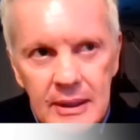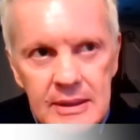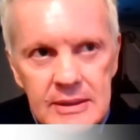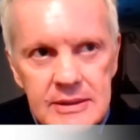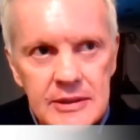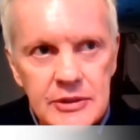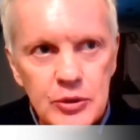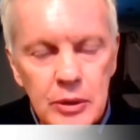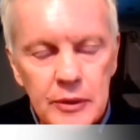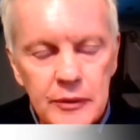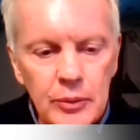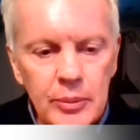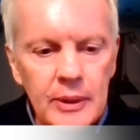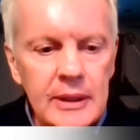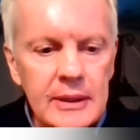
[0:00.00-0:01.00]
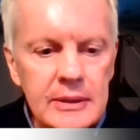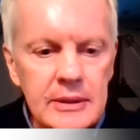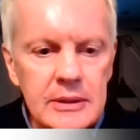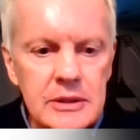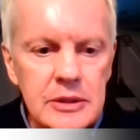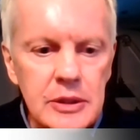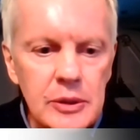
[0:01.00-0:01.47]
sounds trivial, but
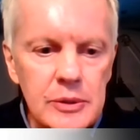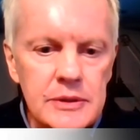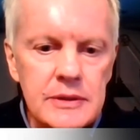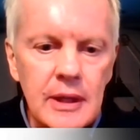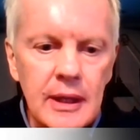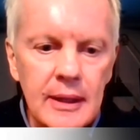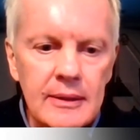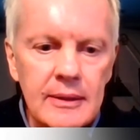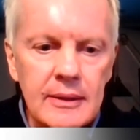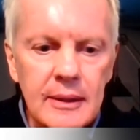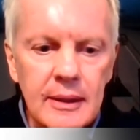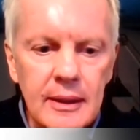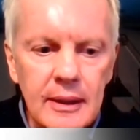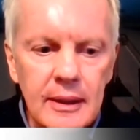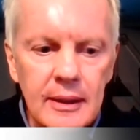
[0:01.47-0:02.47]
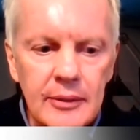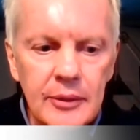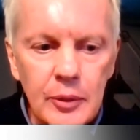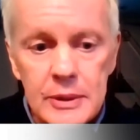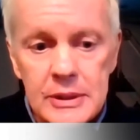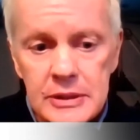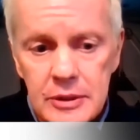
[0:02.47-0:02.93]
it shows that the
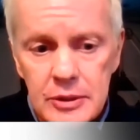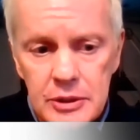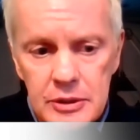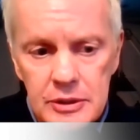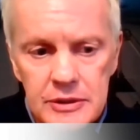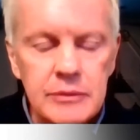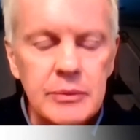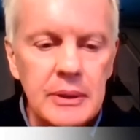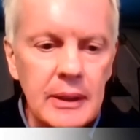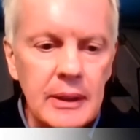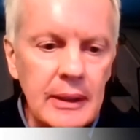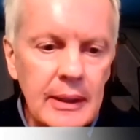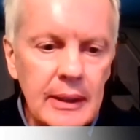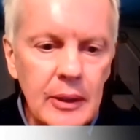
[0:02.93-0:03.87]
researchers have been